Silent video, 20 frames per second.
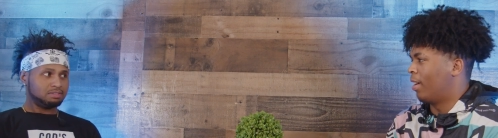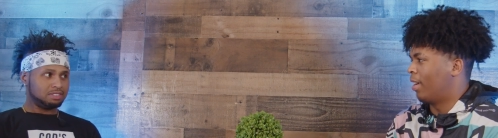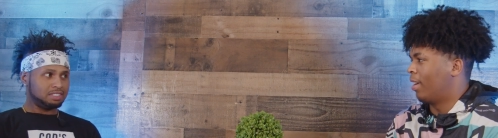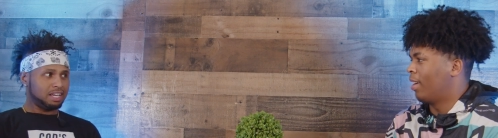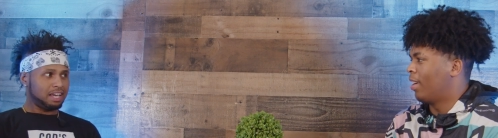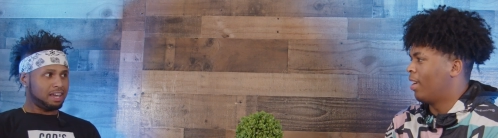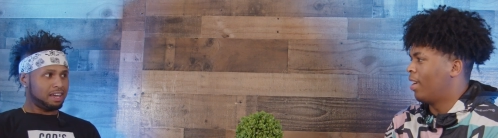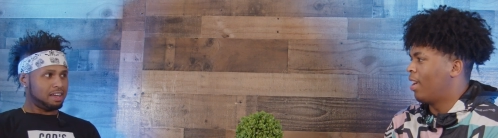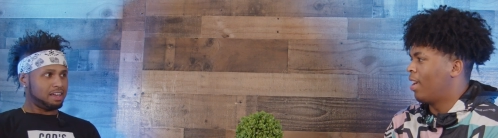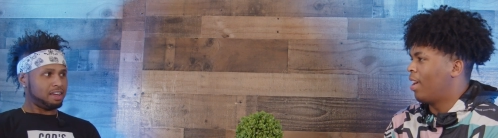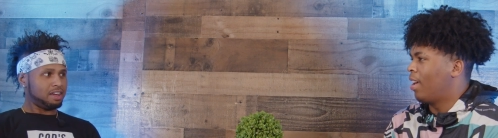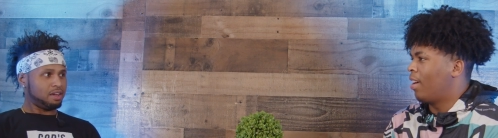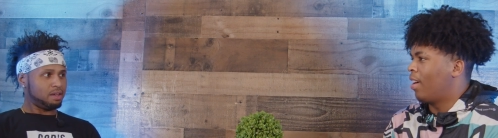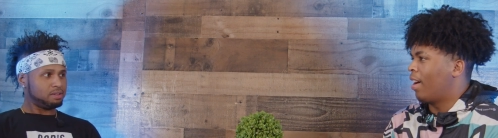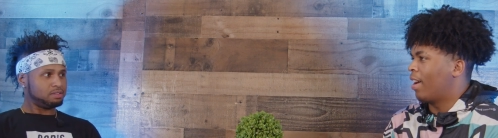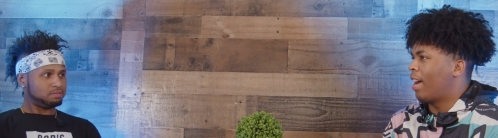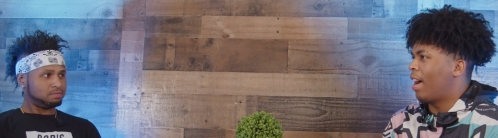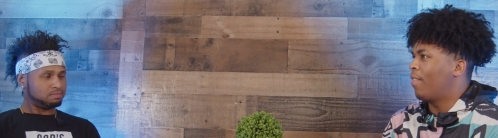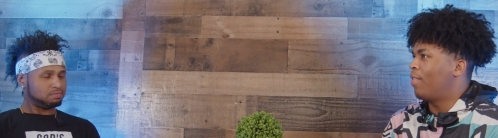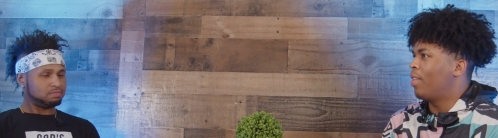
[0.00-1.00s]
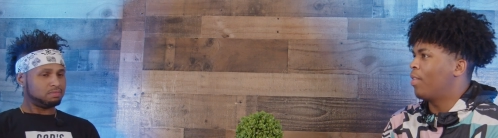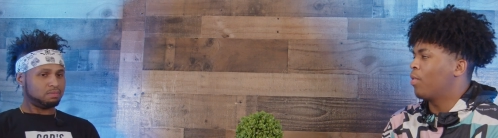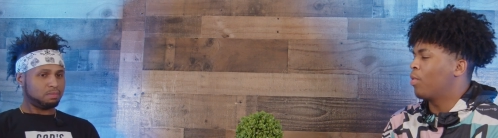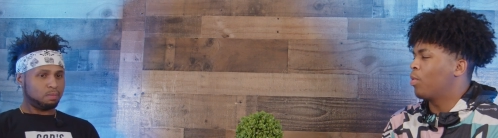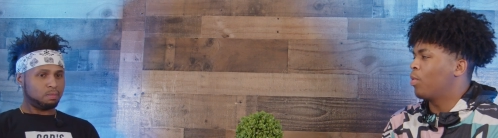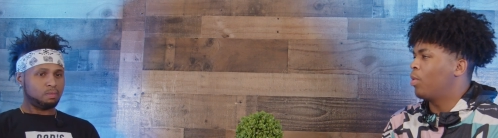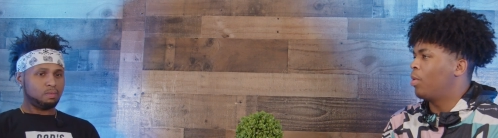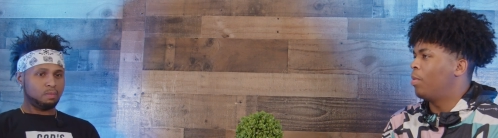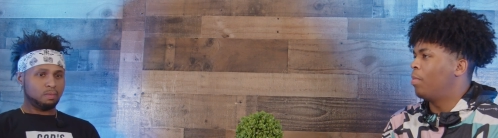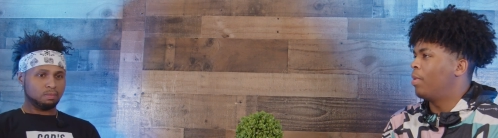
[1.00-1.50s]
Speaker 1: Like yeah, like, I've never
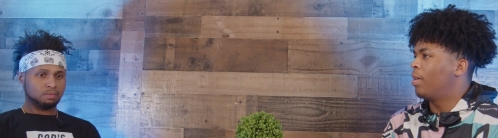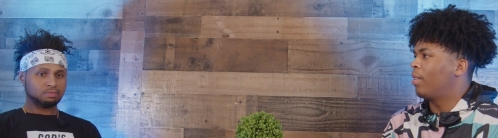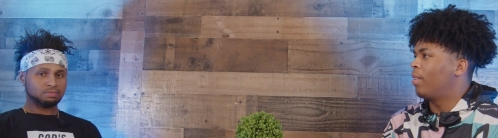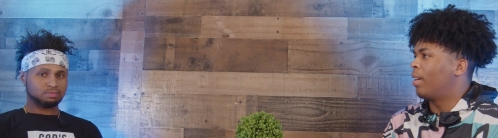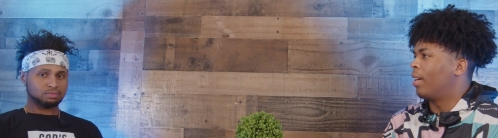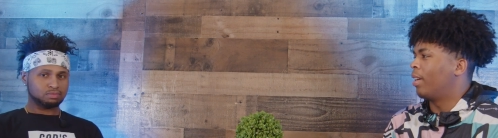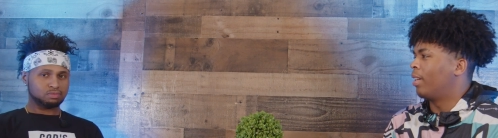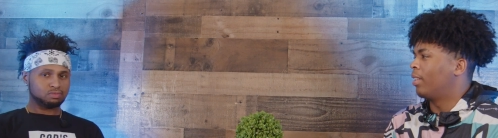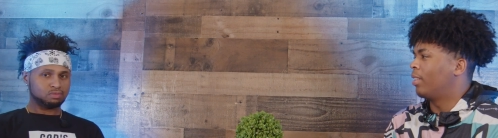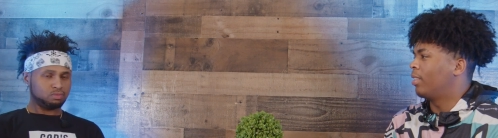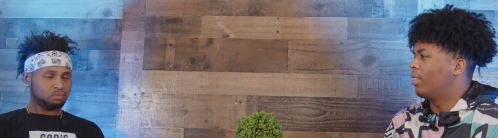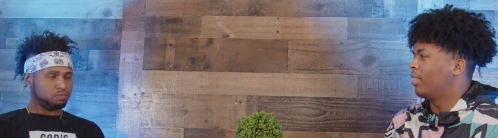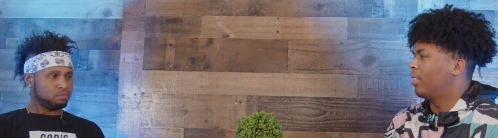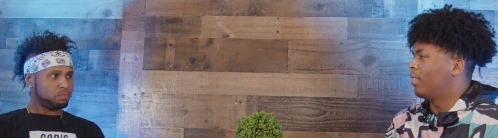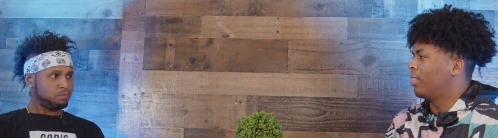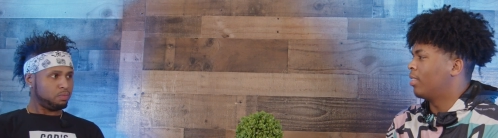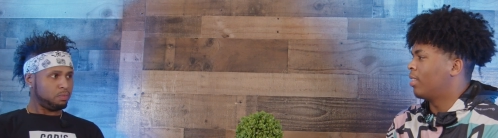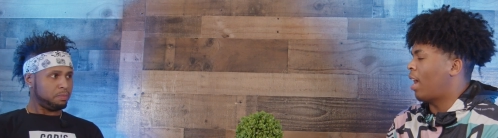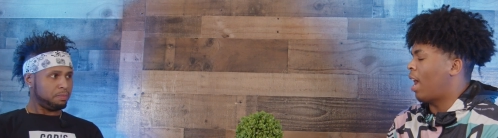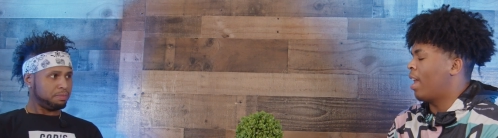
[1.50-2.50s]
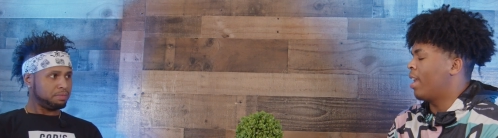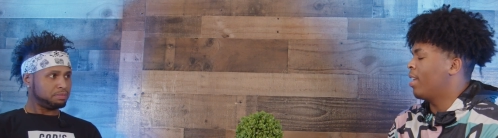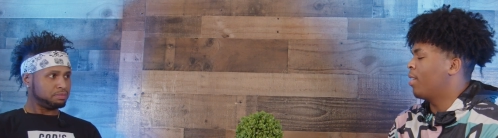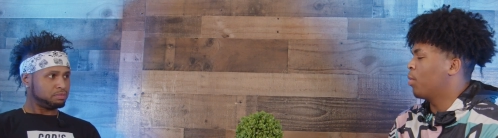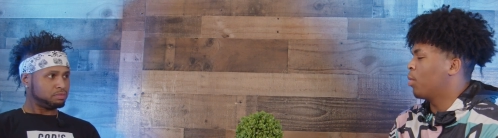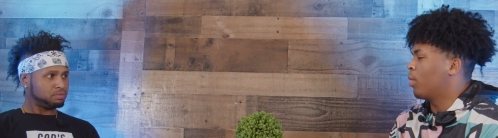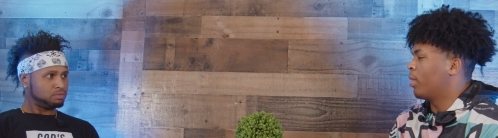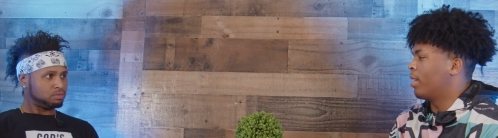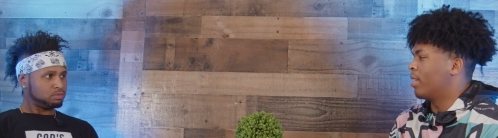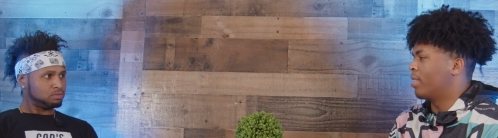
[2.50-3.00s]
really been like I didn't
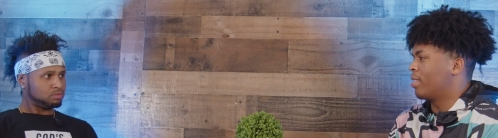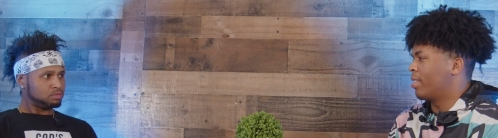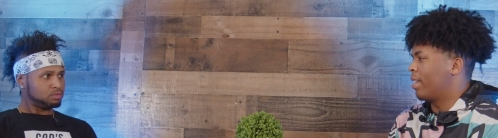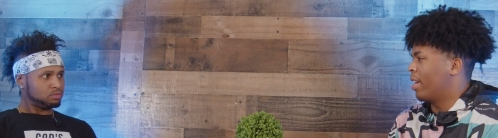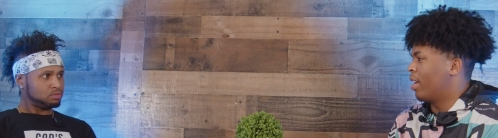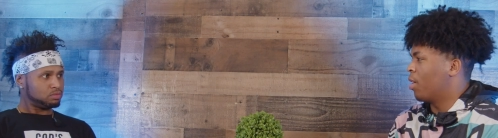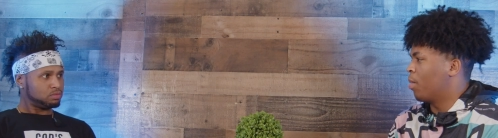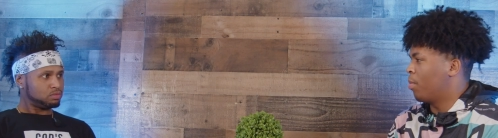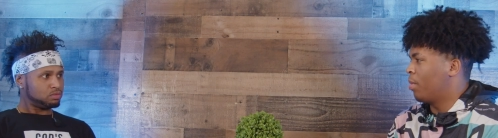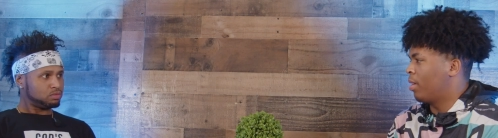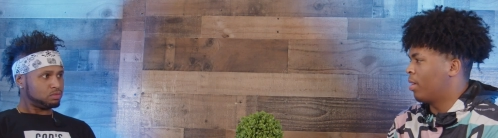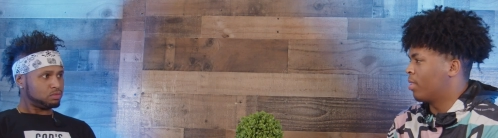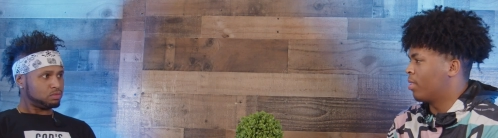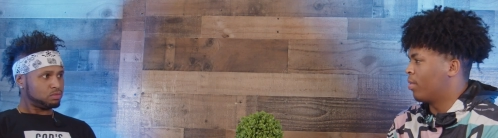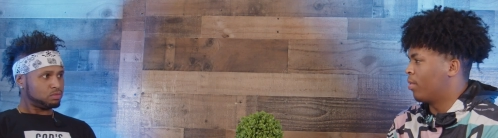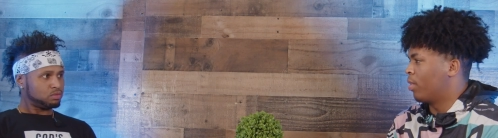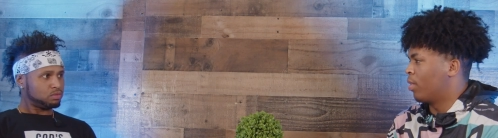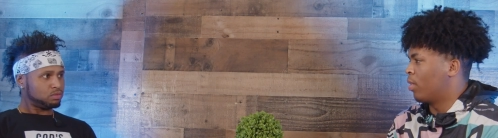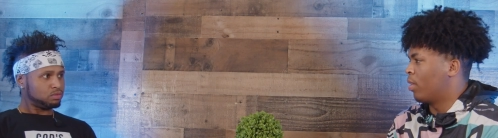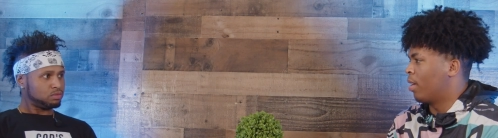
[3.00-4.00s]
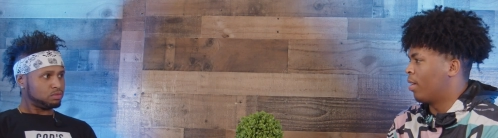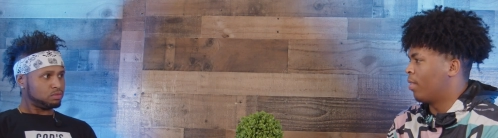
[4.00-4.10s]
really get scared because of it or